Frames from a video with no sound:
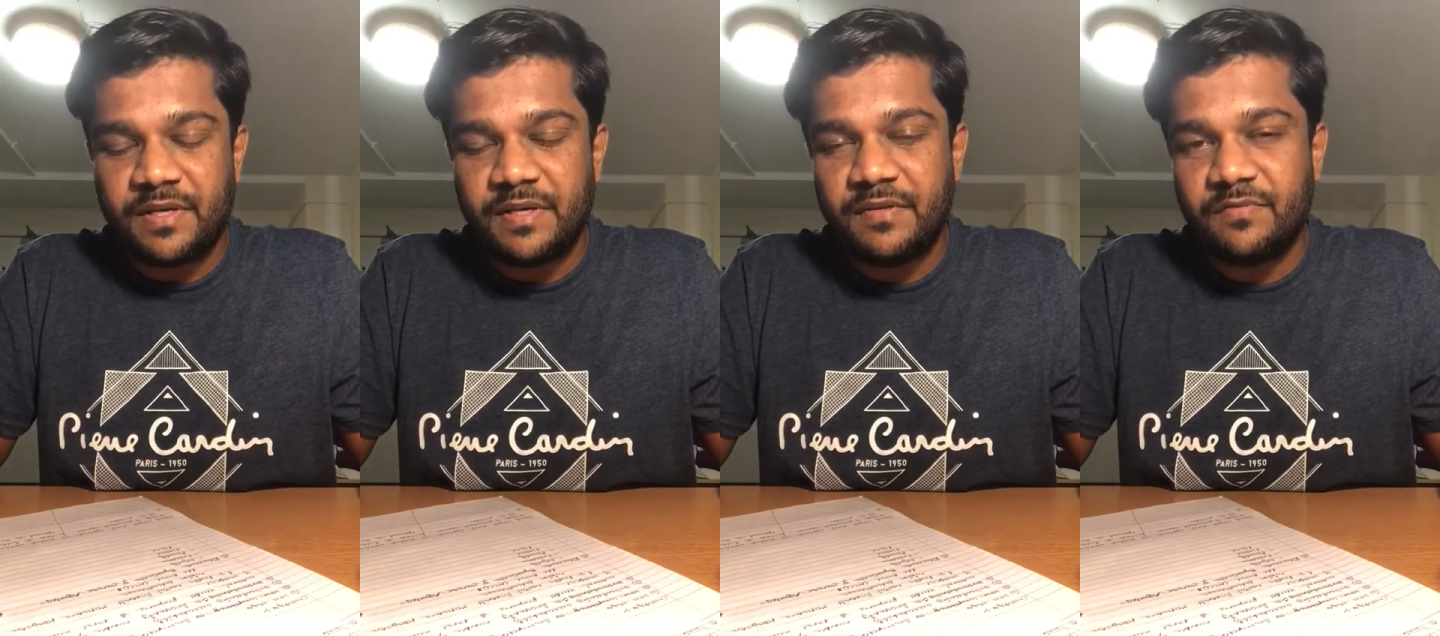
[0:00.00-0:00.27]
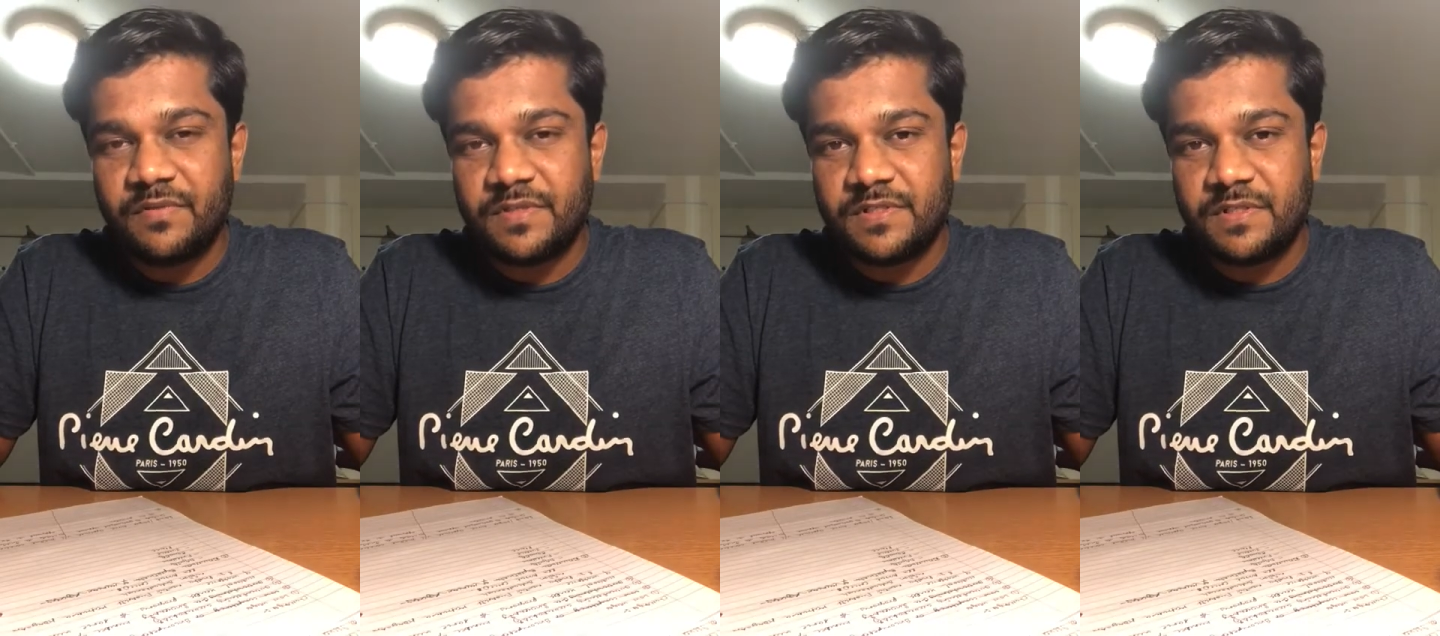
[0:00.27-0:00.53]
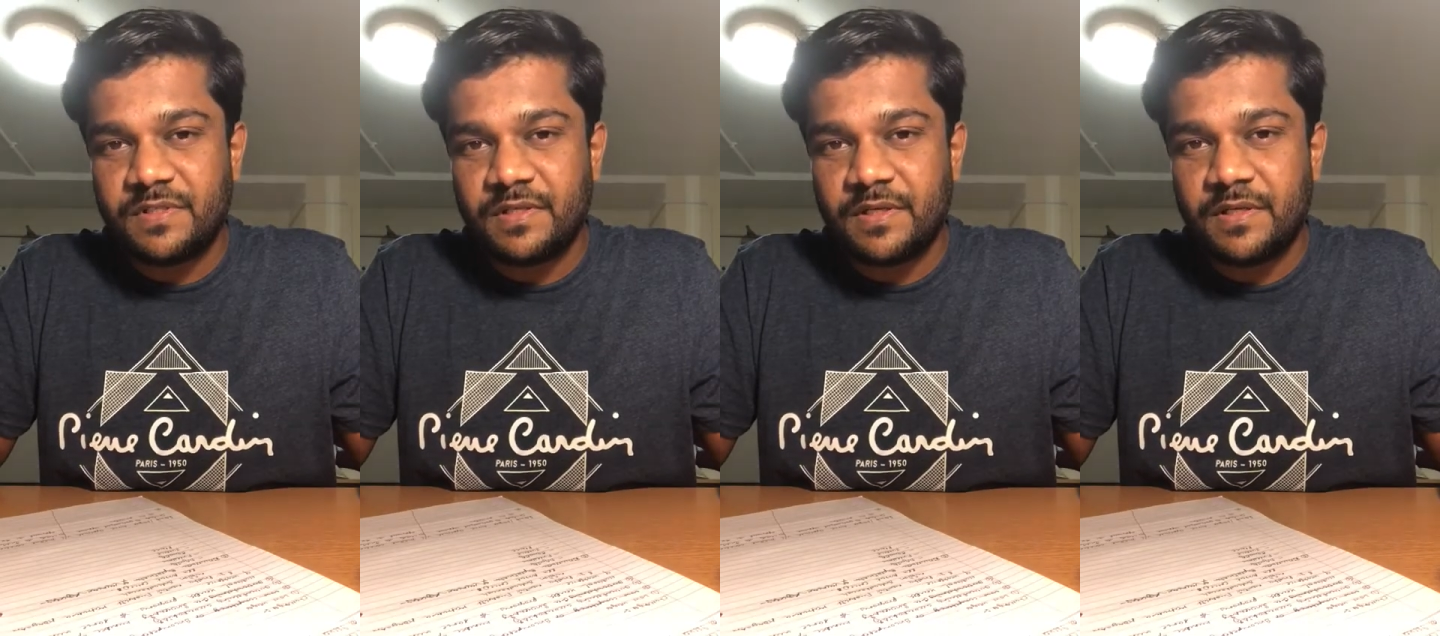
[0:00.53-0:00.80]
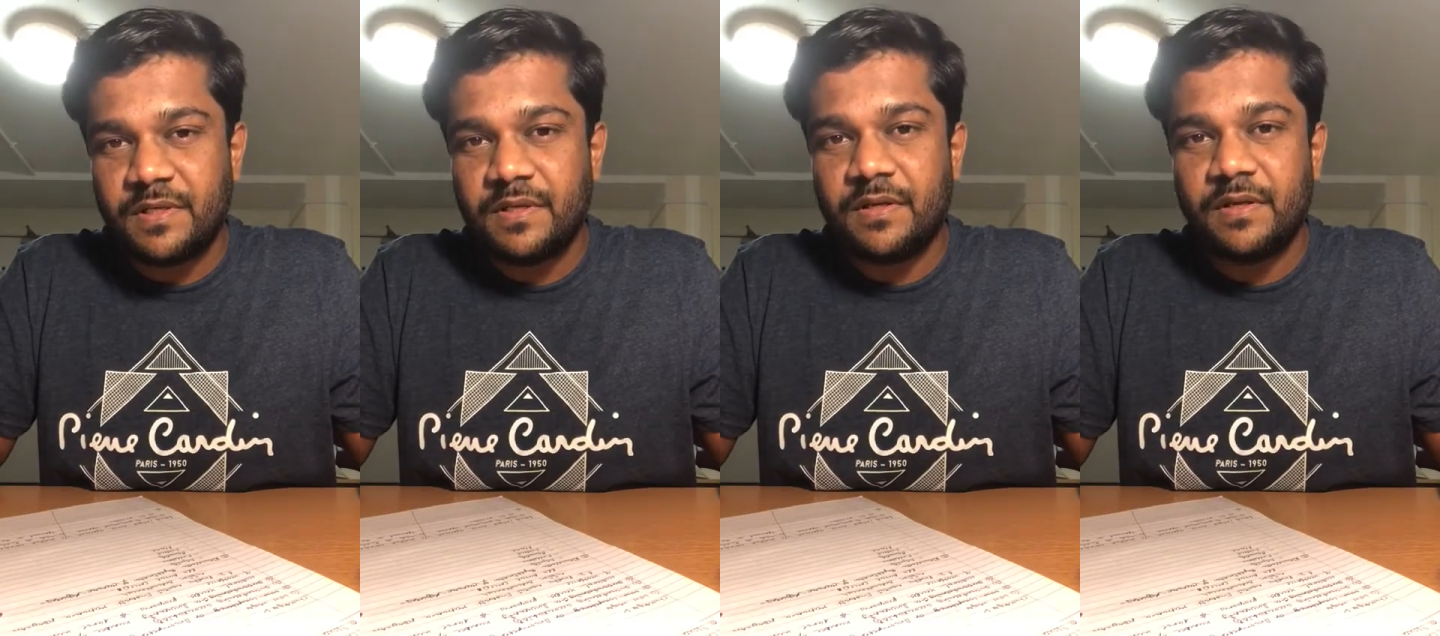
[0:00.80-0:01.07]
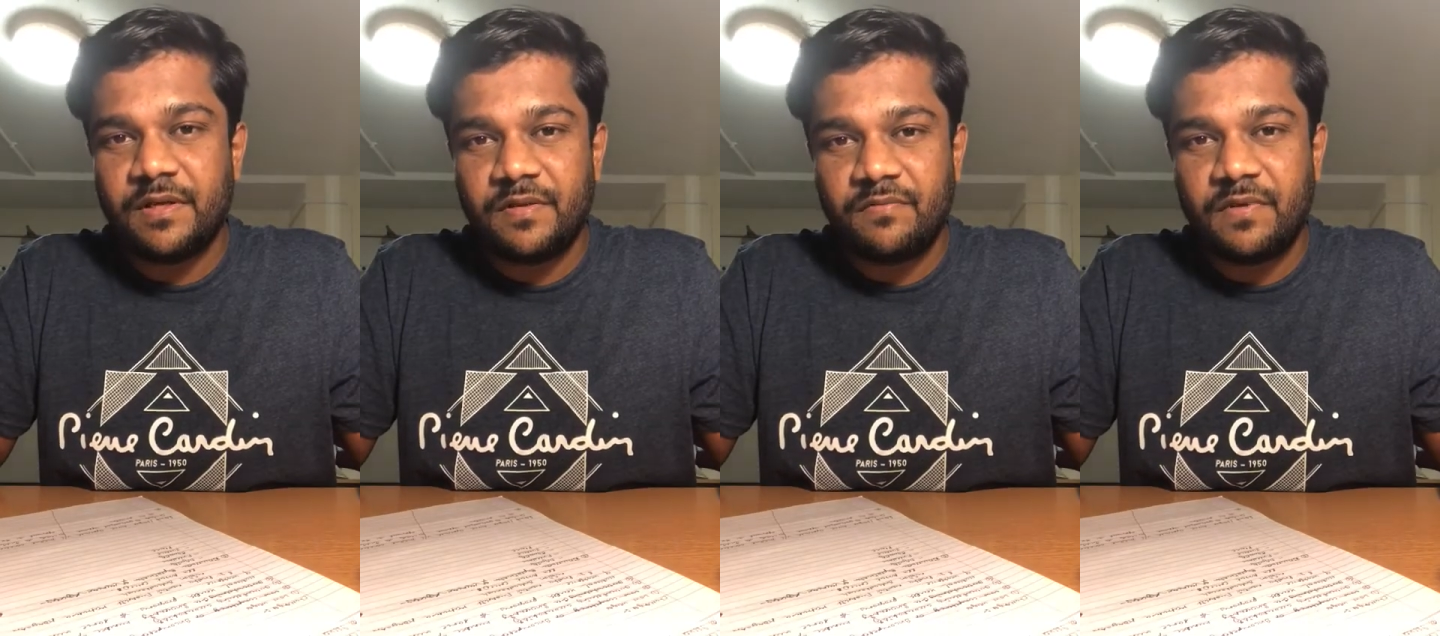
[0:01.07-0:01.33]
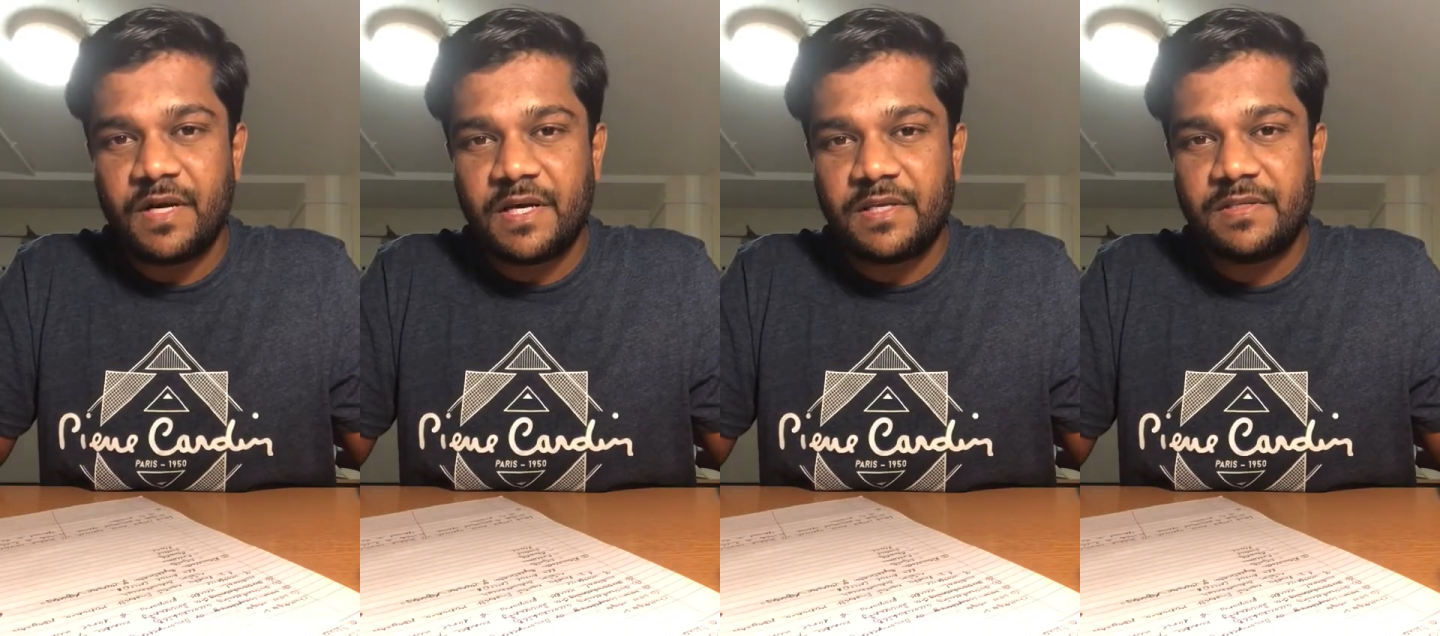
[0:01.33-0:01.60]
revisited,
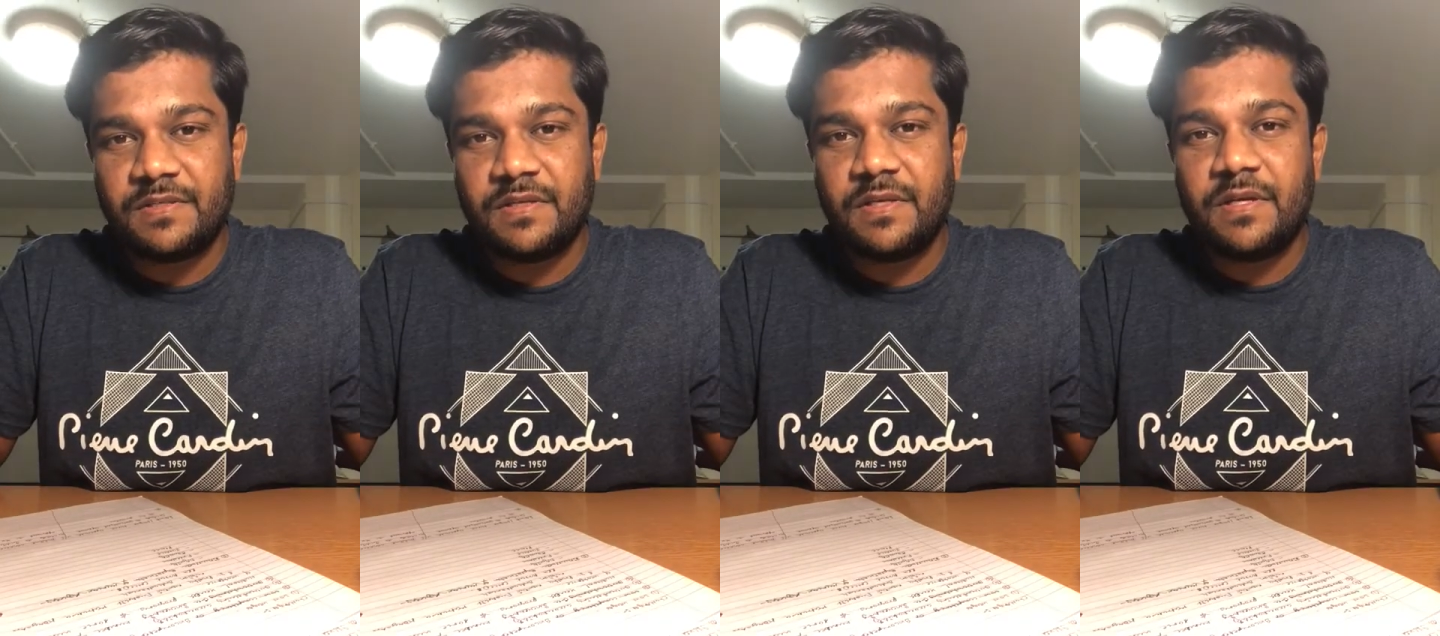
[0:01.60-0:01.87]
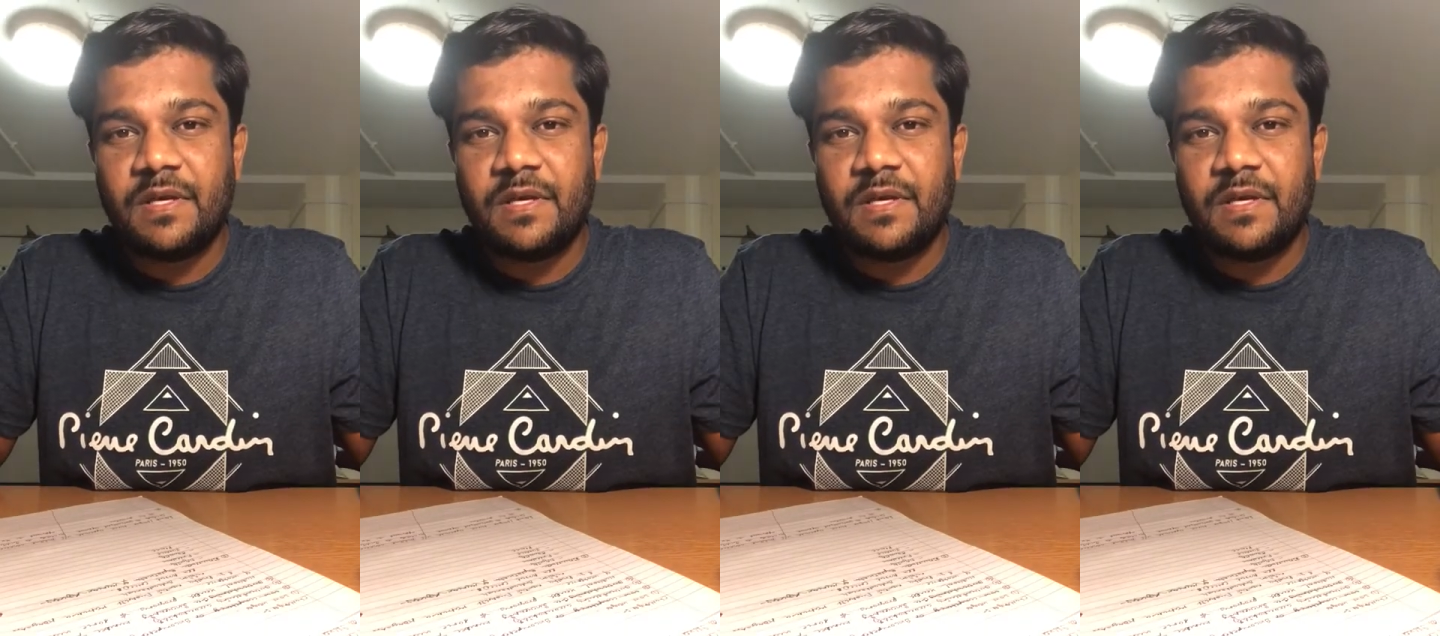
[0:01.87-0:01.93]
revised,